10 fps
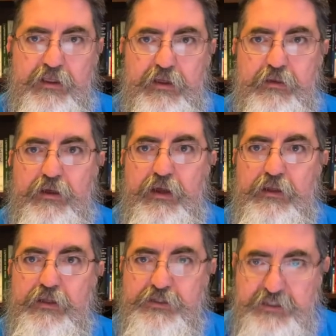of,
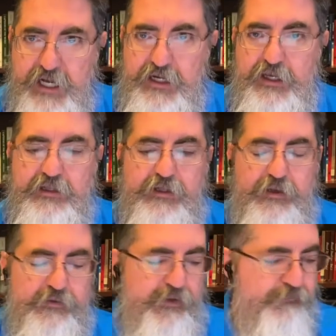again, the stately
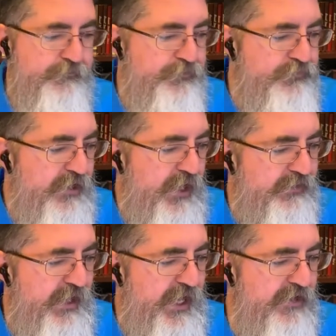and
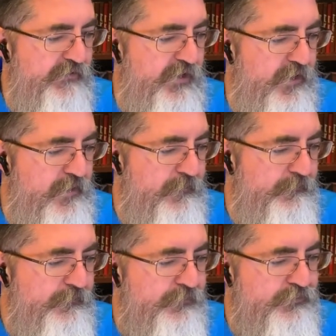the head of it all,
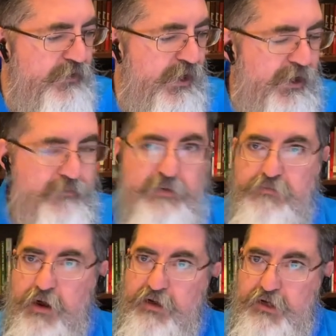but
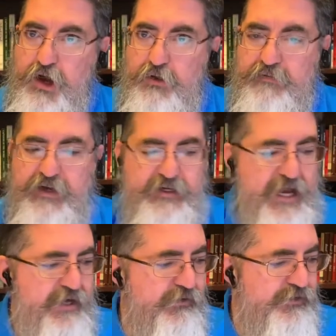brought low even in
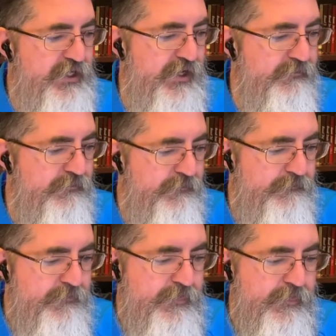Daniel's time.
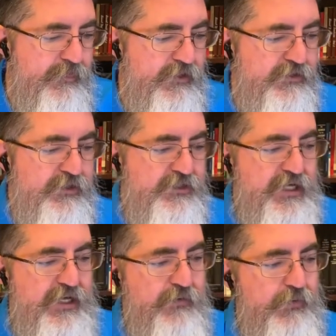The
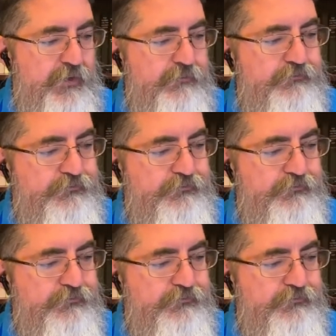second one